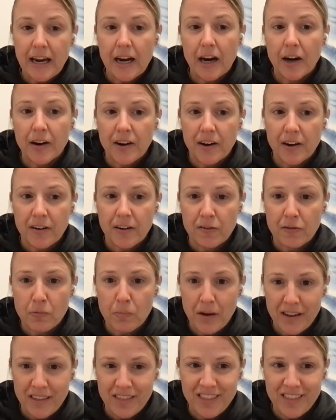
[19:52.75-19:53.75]
care
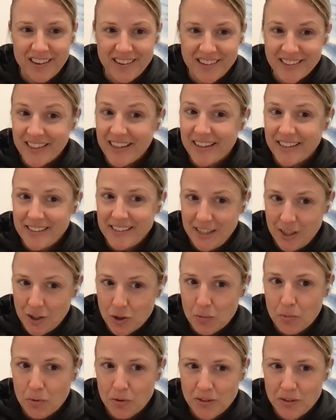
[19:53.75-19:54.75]
of by things
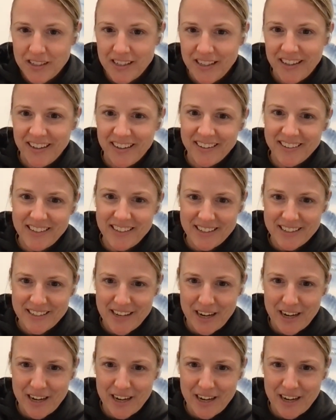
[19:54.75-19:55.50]
like TCCC.